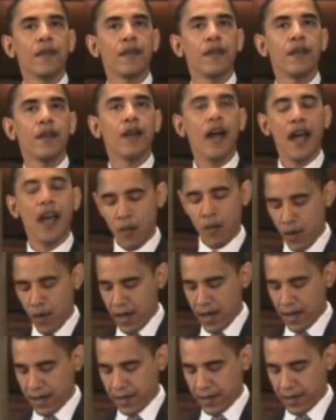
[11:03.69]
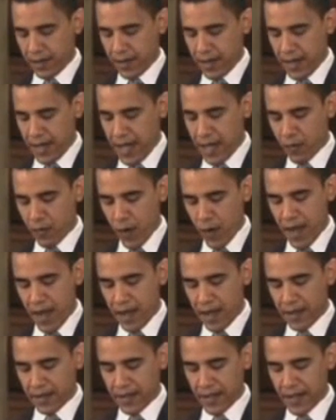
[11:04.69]
You know, I was not
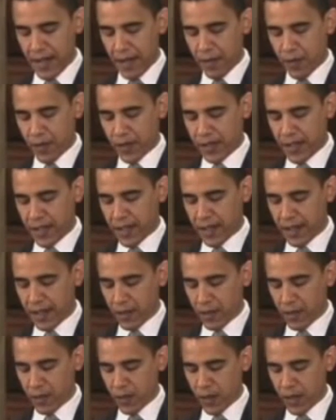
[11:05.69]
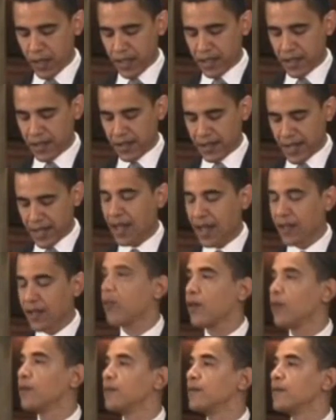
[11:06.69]
raised in a particularly religious
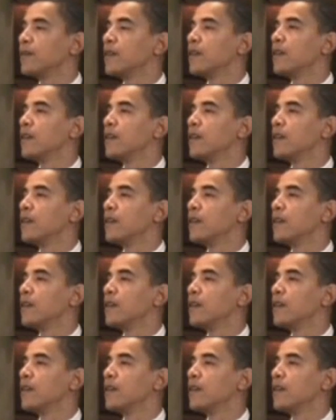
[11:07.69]
household,